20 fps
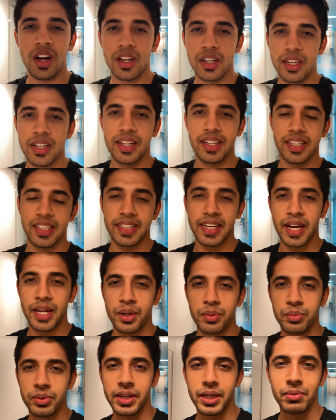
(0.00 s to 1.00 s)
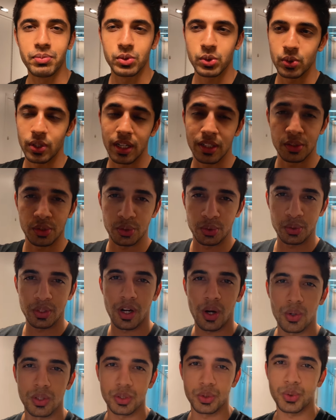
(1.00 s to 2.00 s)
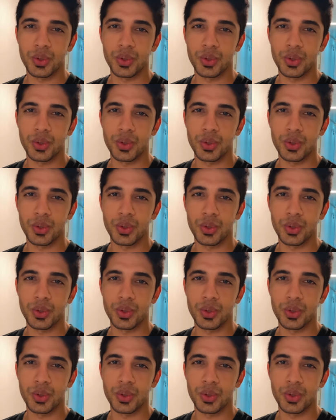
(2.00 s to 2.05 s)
our carom game, so I'll show you how it's